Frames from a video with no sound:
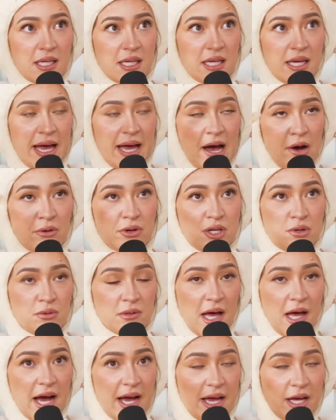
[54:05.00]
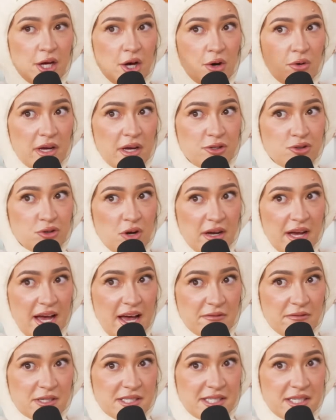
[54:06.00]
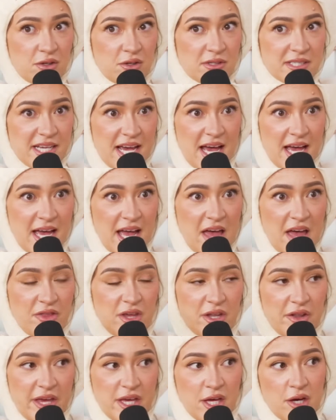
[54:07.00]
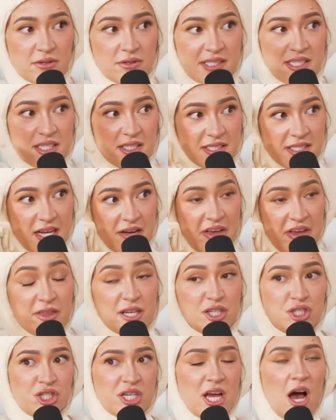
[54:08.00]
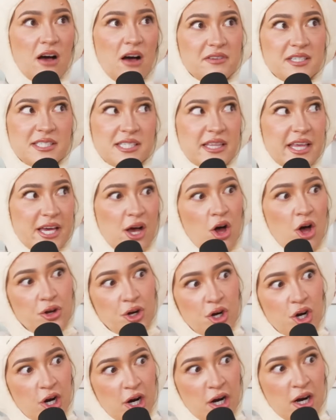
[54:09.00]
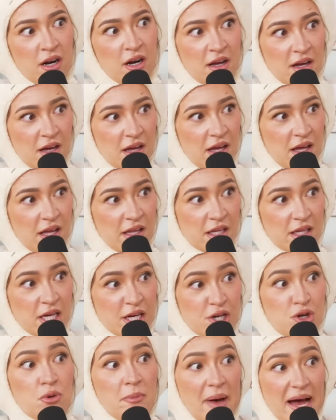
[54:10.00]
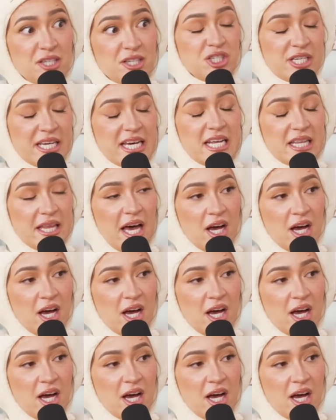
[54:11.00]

how do you lie and go get drunk every single day and then like go steal stuff? And then she, obviously they called her Can oh, you imagine getting that